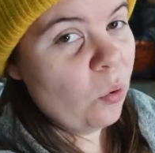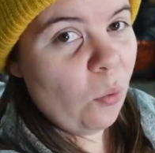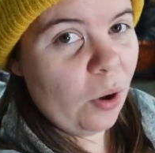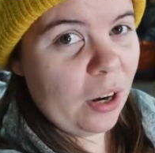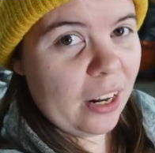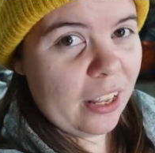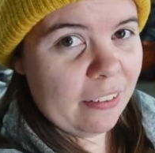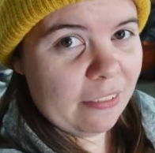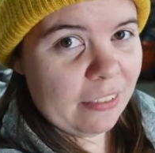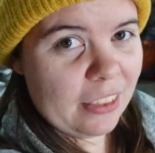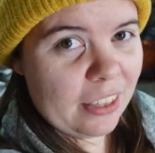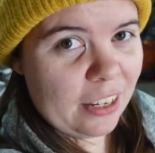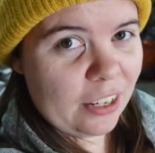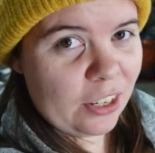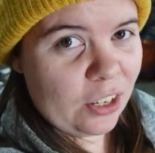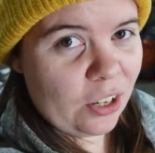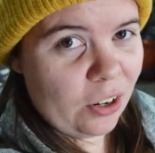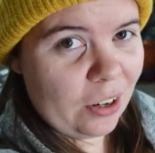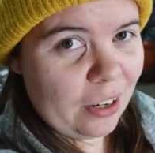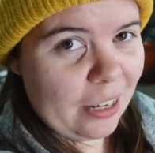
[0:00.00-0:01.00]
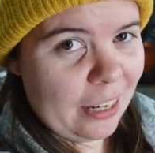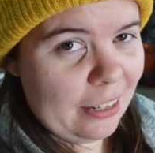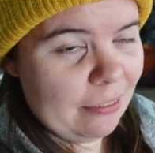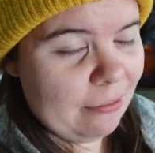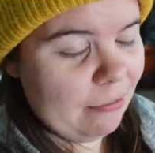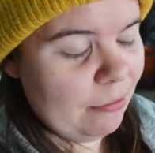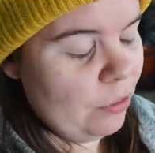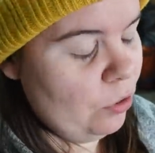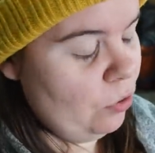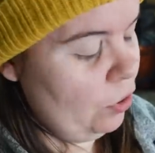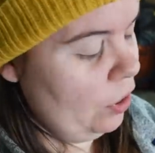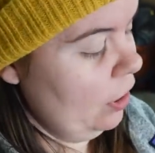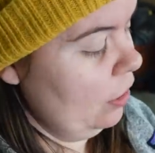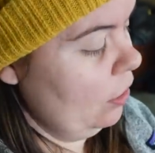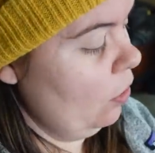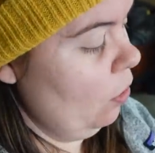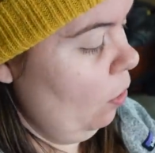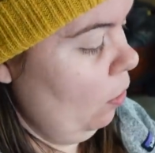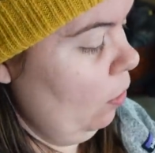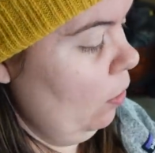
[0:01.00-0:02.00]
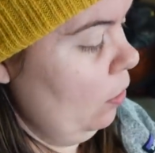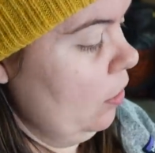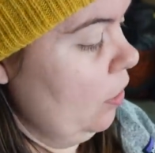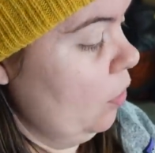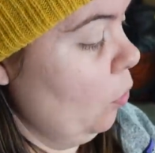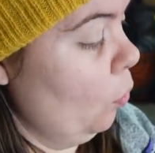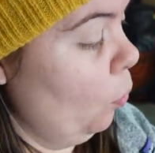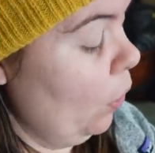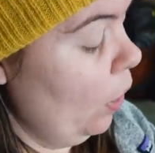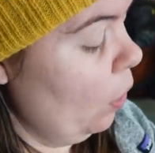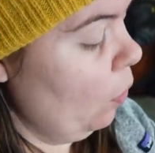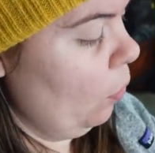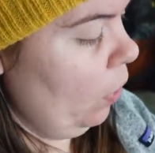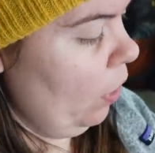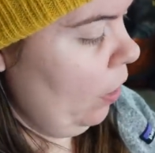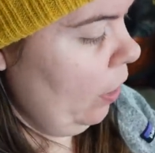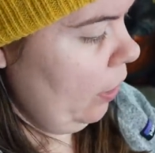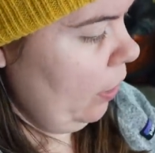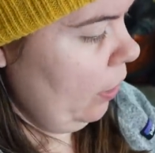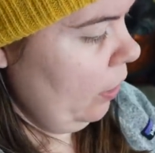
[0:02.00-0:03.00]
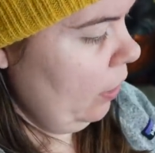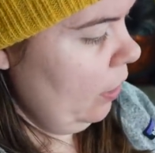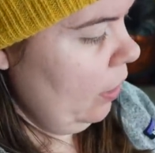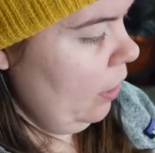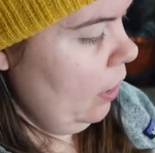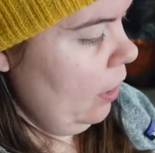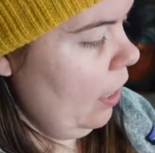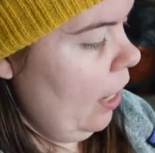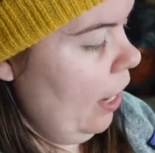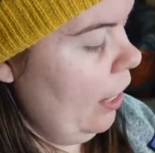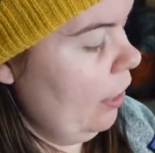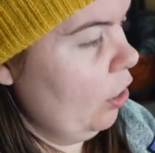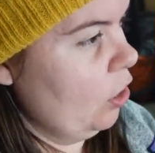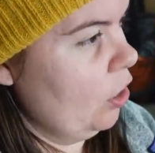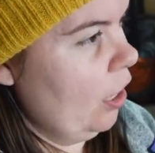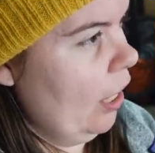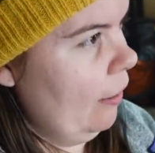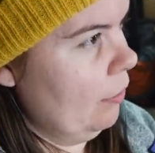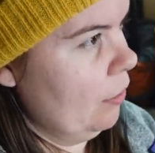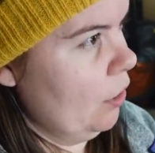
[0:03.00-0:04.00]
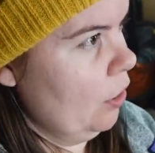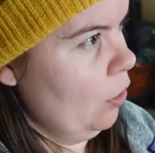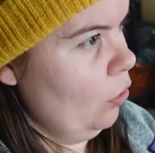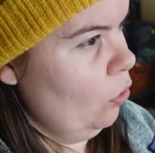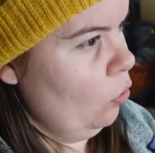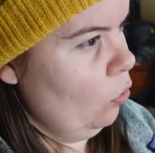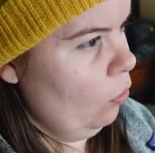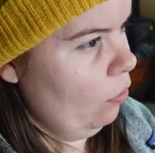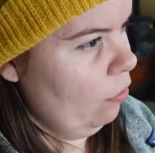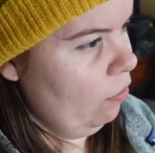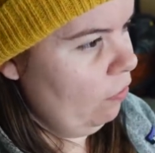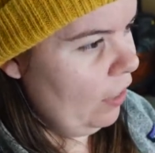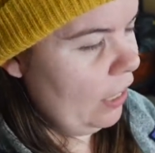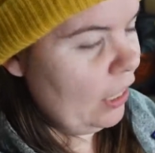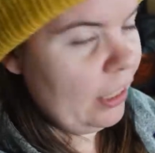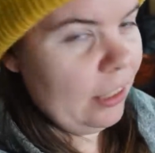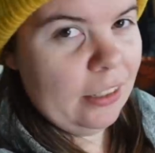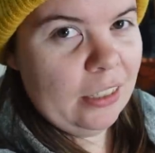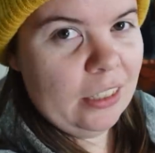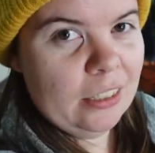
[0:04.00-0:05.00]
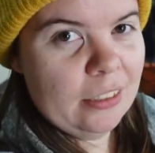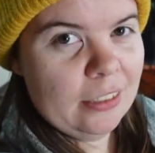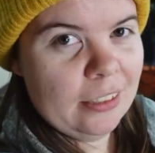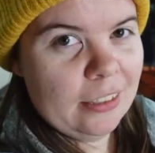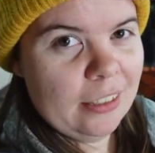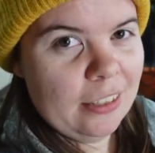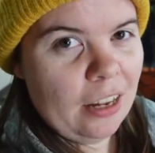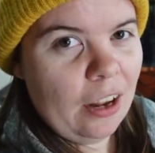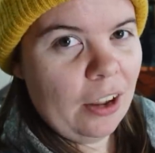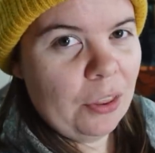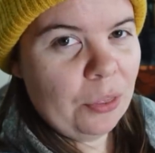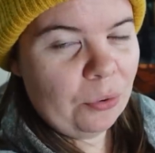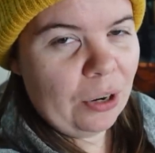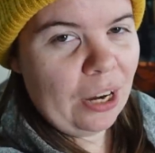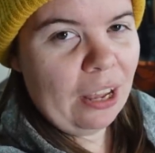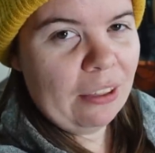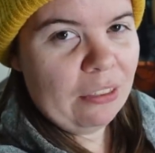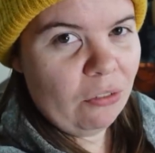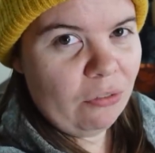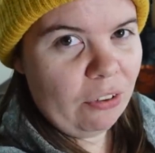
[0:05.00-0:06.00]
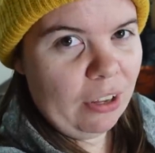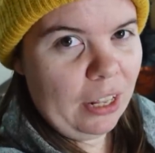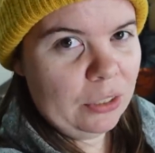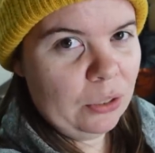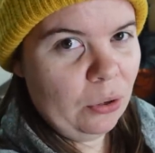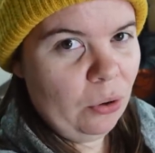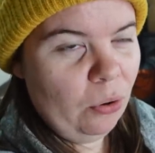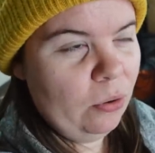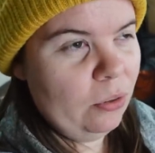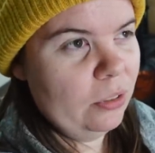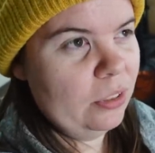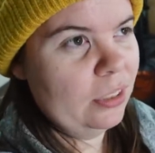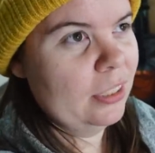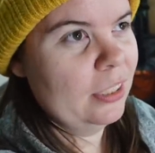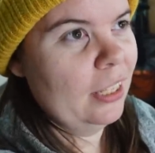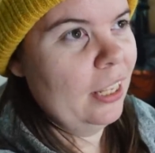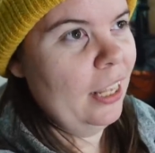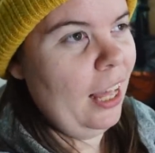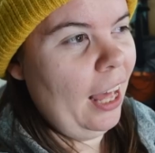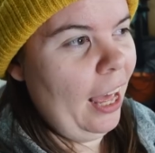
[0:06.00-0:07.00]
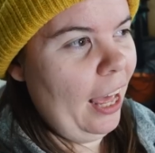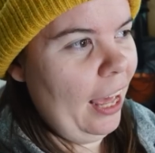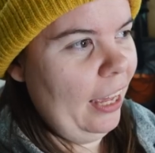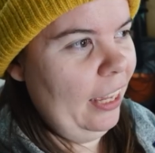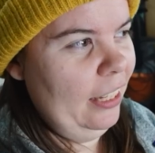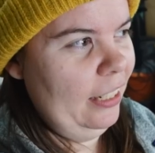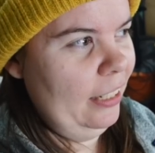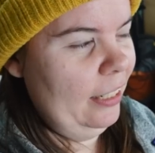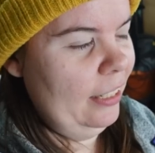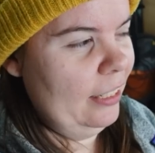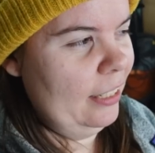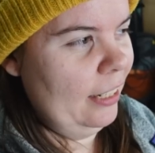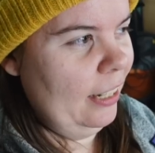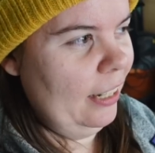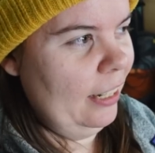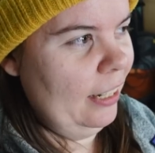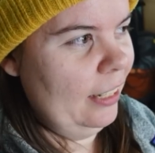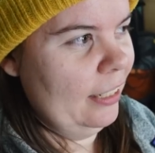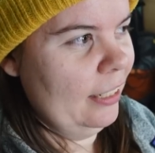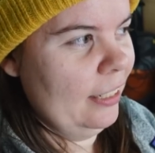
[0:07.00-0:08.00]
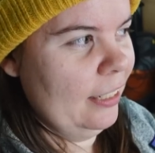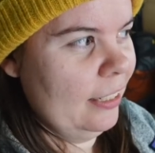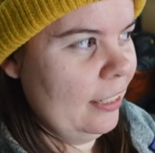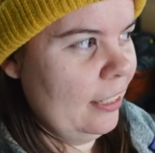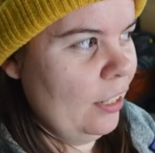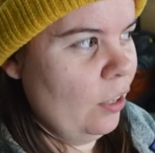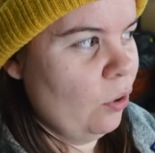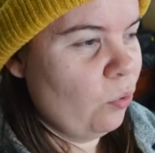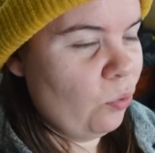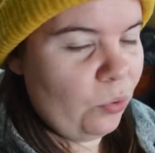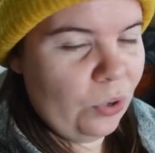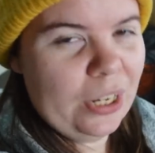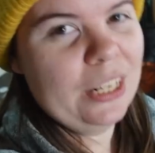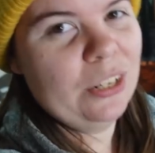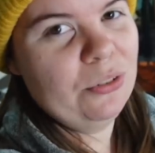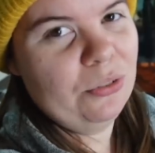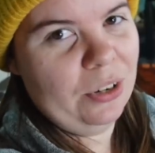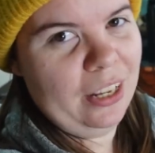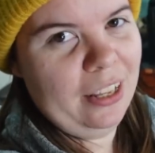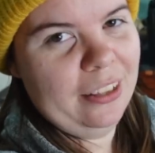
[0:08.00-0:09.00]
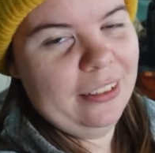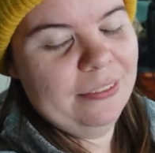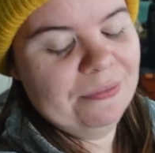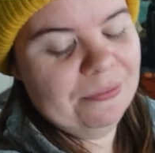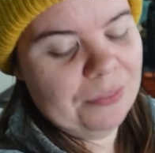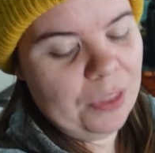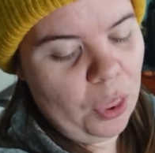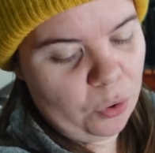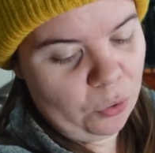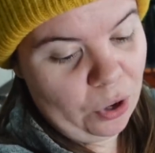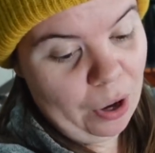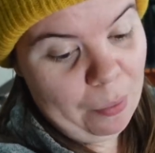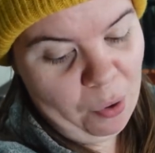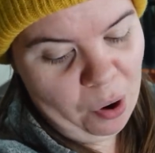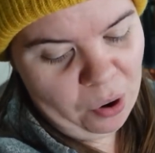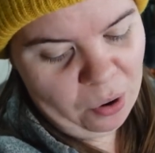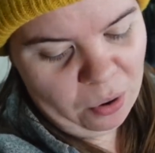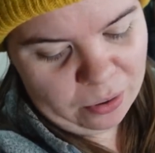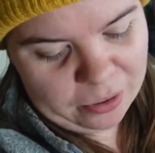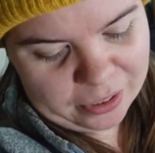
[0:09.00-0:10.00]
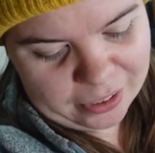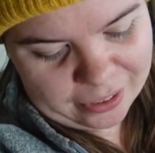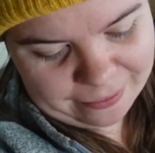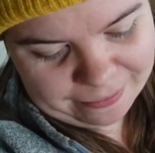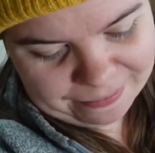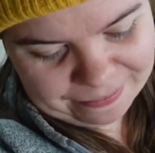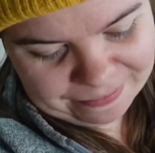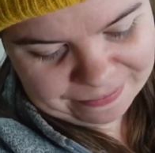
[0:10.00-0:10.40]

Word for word: One of the current drilled holes will work. I just have to fill three of the failed holes and uh, re-drill three more holes.